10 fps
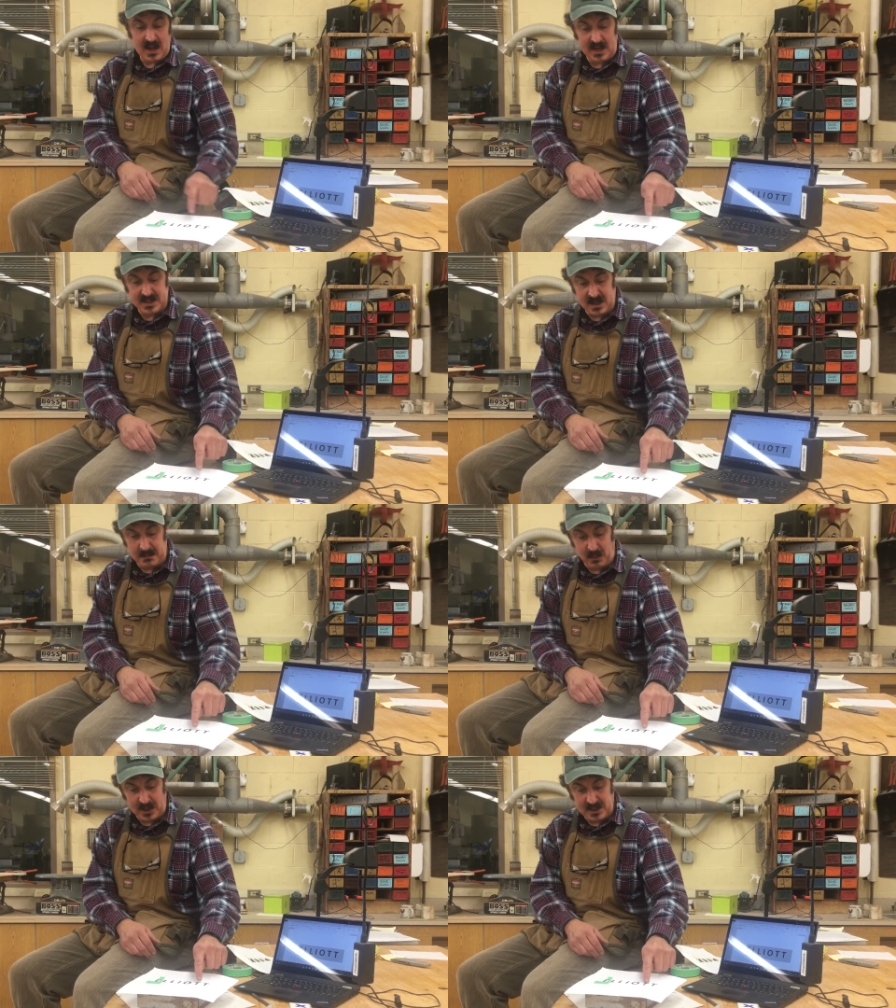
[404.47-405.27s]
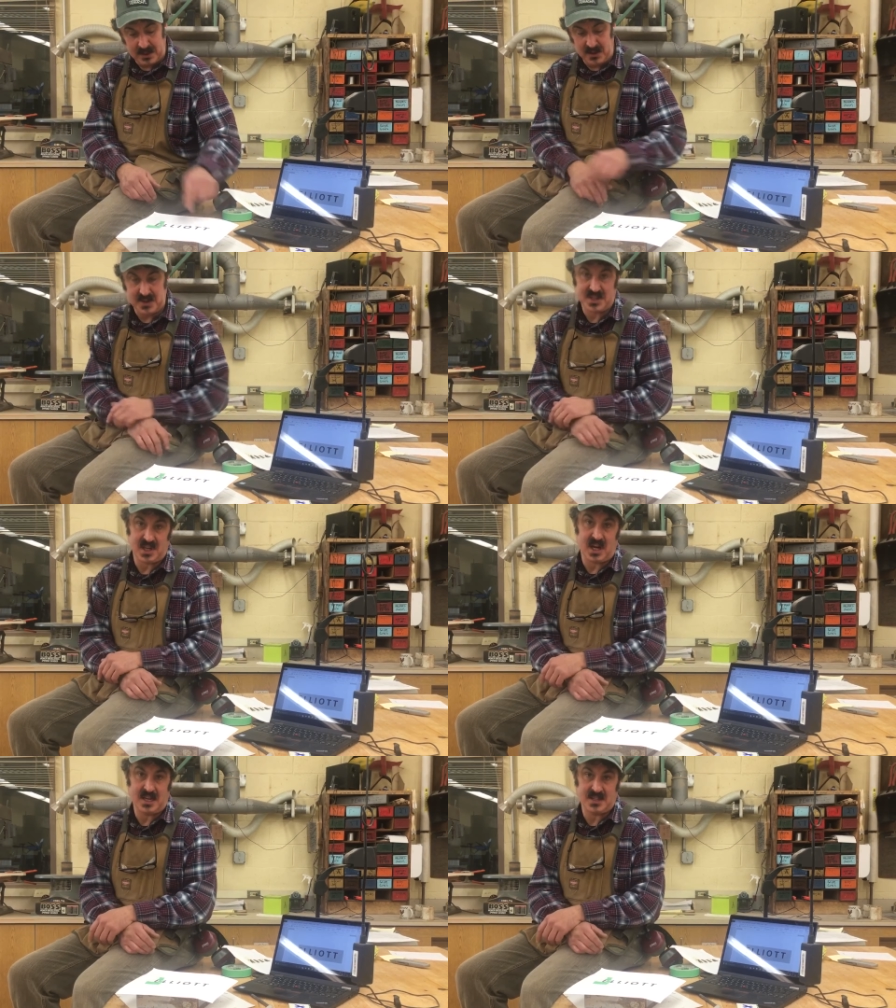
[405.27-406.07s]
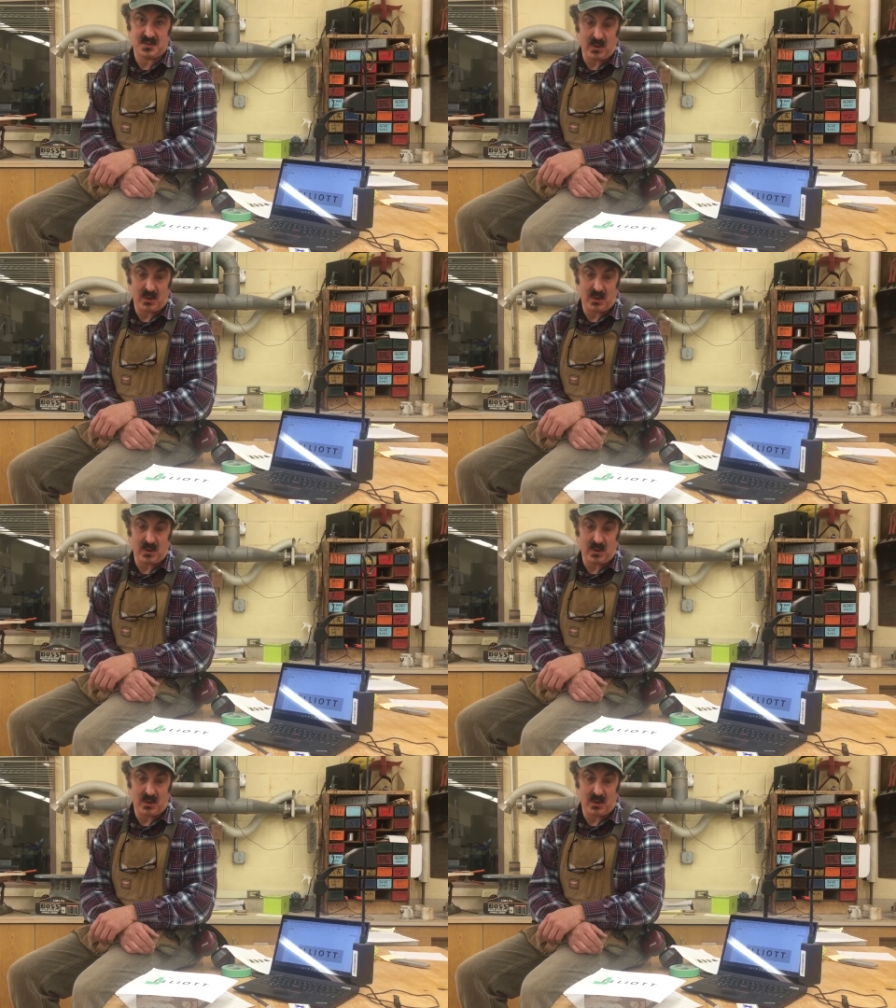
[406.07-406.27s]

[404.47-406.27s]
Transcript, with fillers: And at some points, I'm gonna use the sides as